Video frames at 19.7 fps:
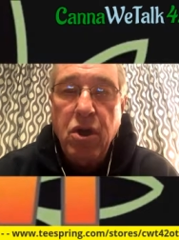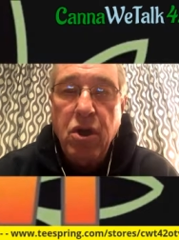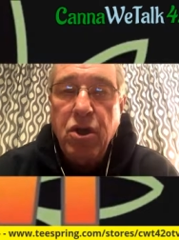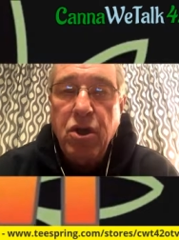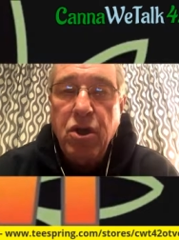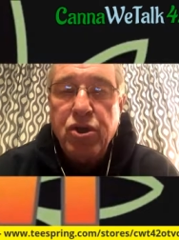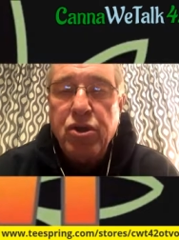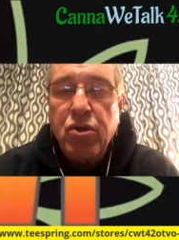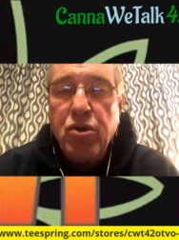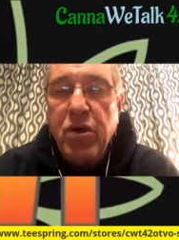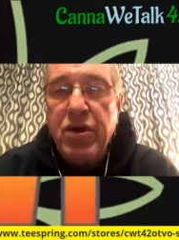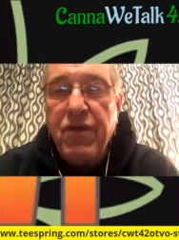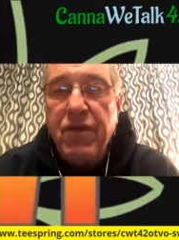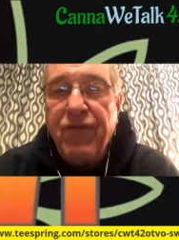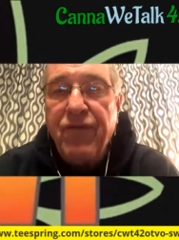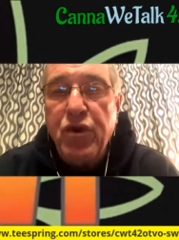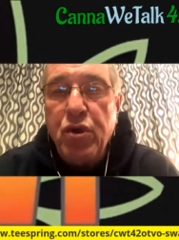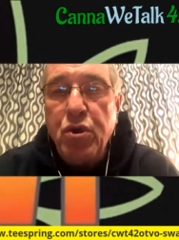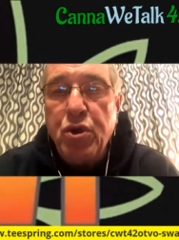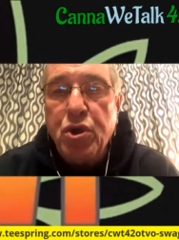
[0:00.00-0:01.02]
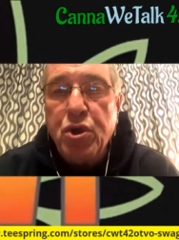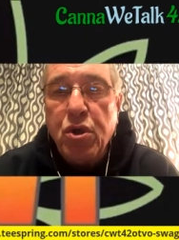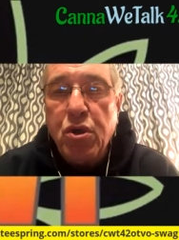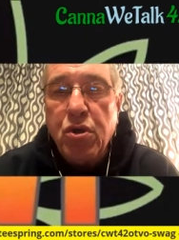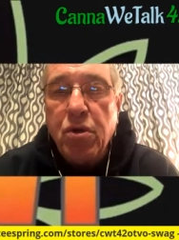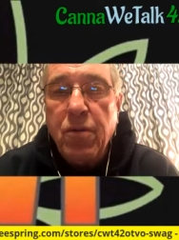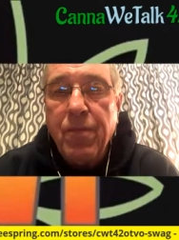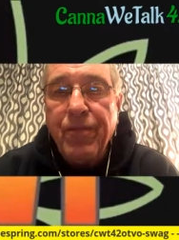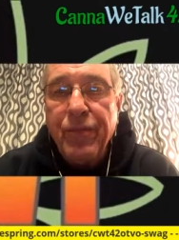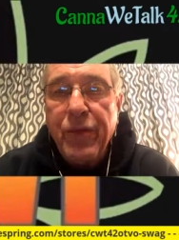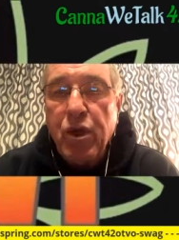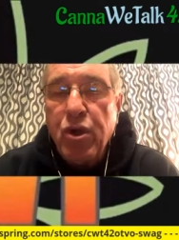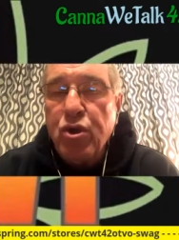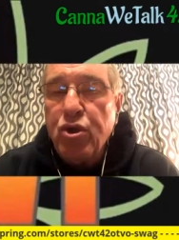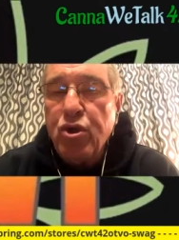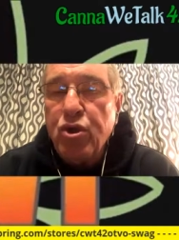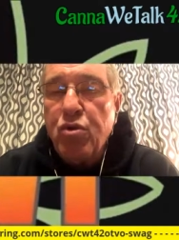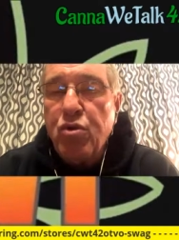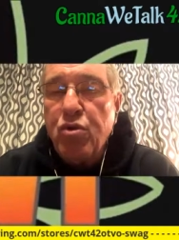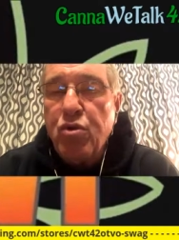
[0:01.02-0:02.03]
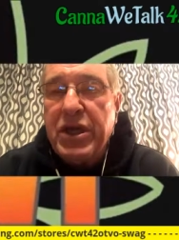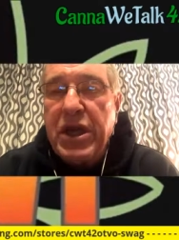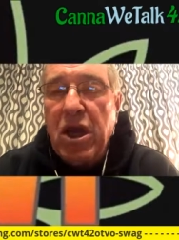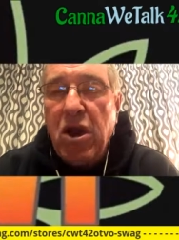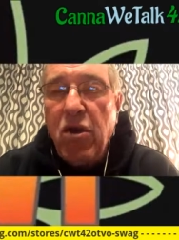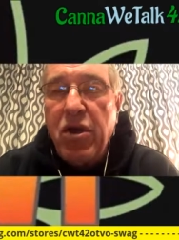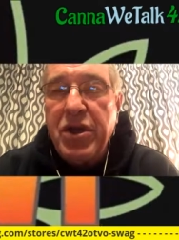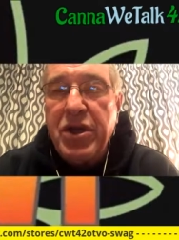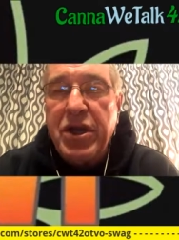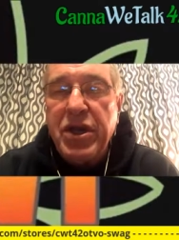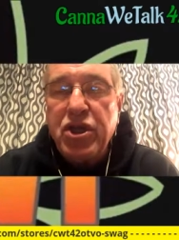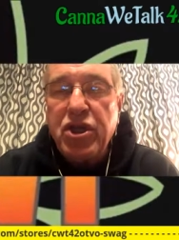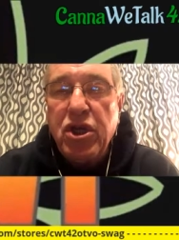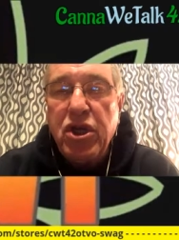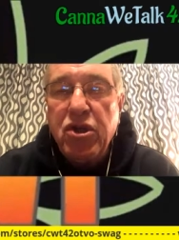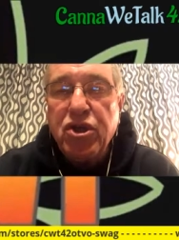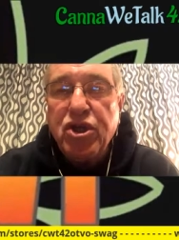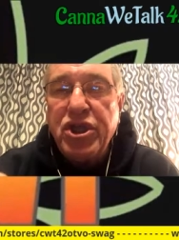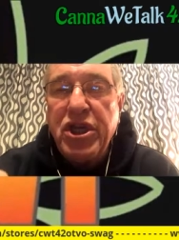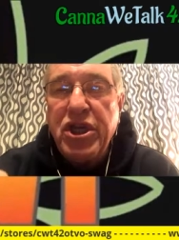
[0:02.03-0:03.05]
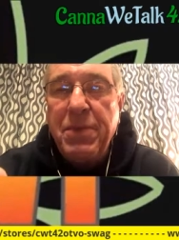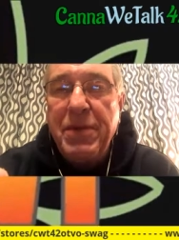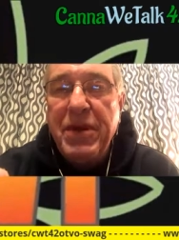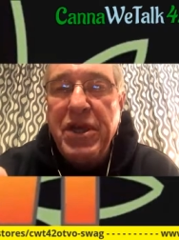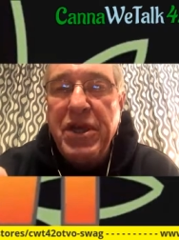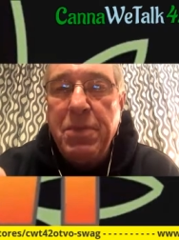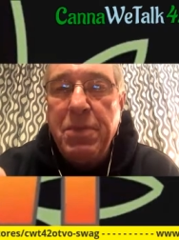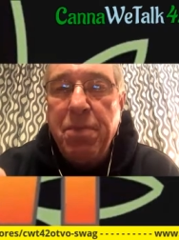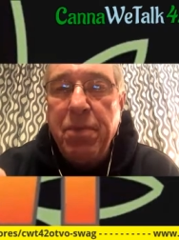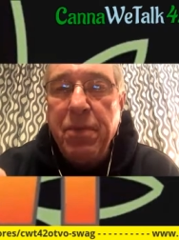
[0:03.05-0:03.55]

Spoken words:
So in the future, you'll be carrying these little CBD.